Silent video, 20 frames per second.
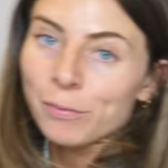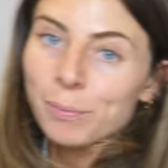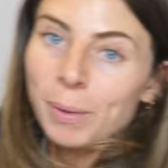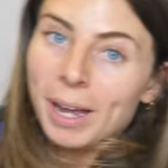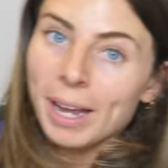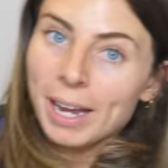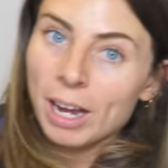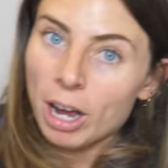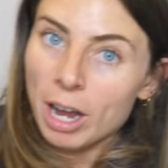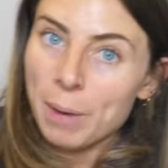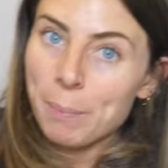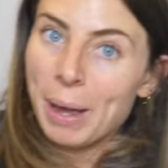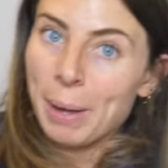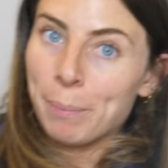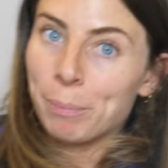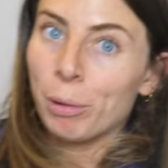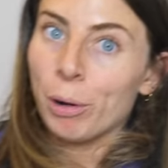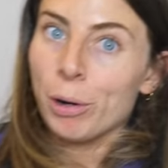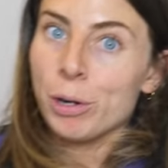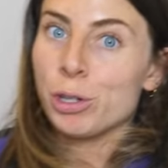of my
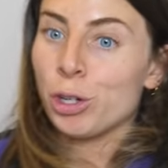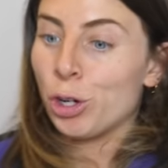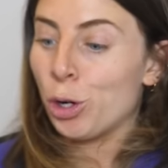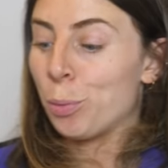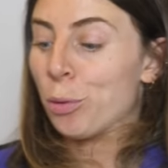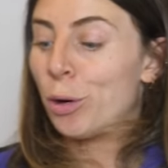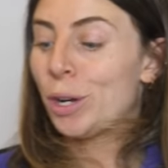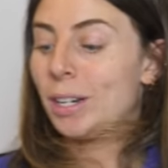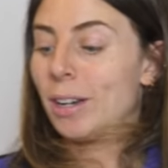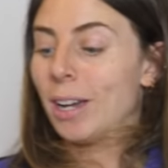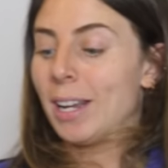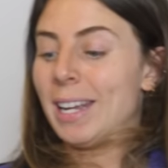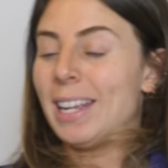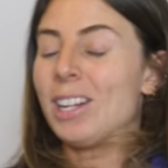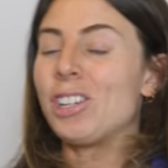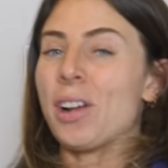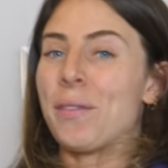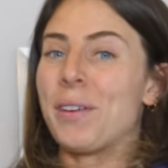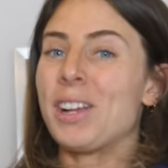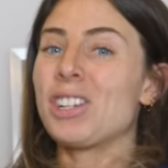iPad Pro two point nine
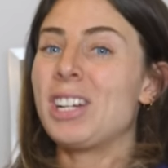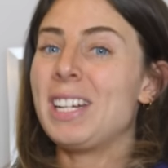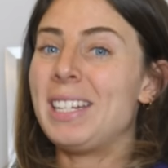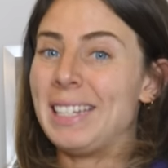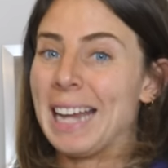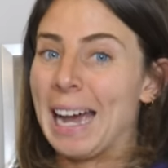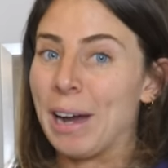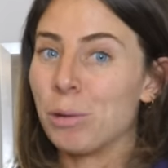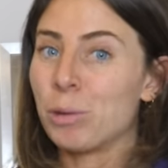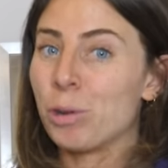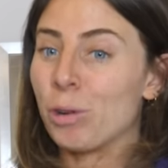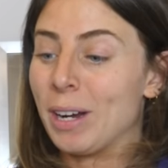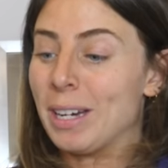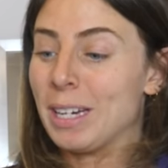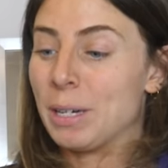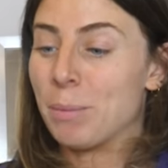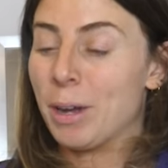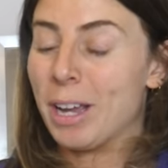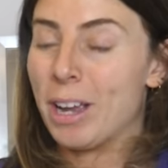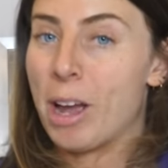inch, I've actually
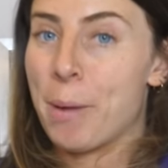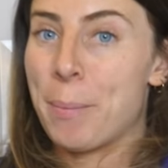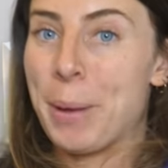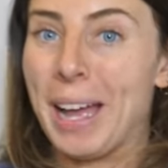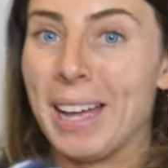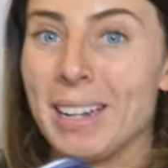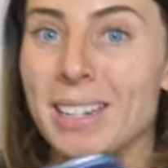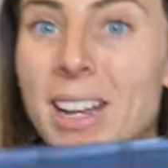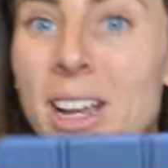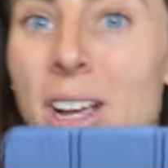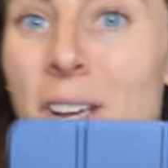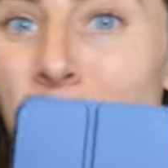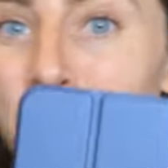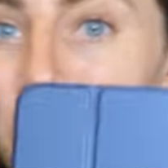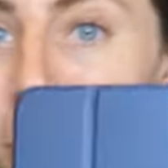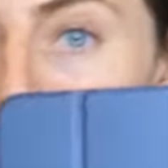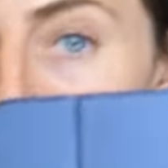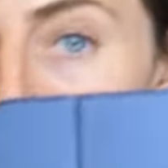downgraded my iPad to